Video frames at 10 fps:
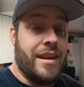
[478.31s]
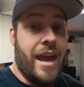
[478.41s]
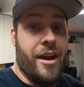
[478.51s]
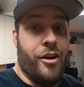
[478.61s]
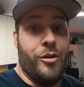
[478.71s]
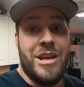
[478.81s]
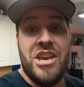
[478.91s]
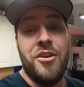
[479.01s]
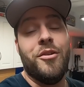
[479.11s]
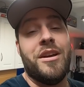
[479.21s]
Now,
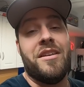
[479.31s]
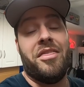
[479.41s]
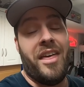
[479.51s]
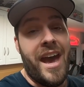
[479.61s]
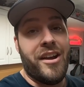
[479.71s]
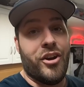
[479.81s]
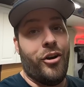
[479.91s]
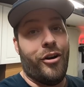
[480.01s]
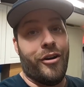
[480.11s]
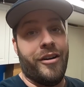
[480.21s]
hearing that
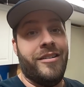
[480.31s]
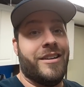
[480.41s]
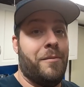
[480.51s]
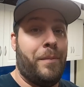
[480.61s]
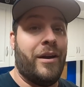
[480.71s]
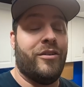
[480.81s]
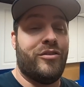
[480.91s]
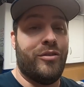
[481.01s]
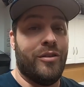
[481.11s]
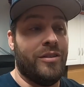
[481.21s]
car compared to